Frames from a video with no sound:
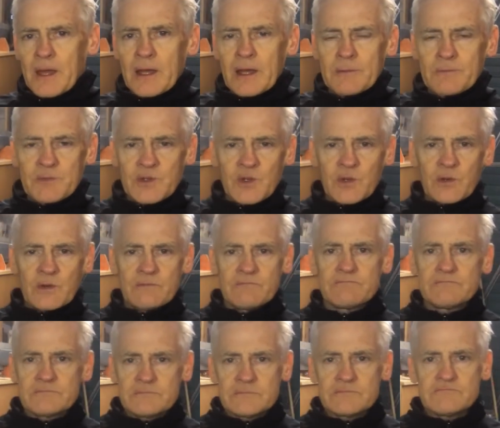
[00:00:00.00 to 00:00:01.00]
sort of
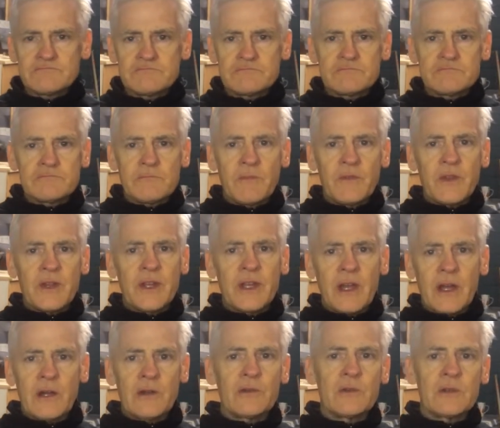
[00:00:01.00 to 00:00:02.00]

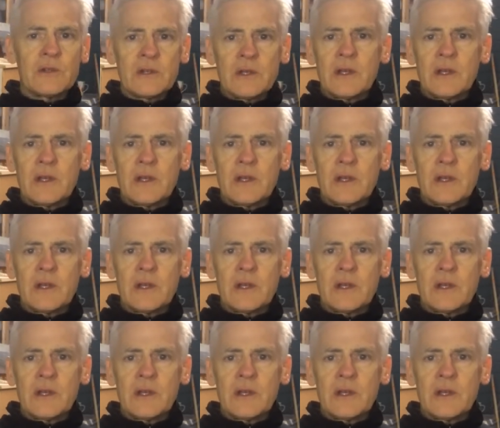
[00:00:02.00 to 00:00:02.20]
video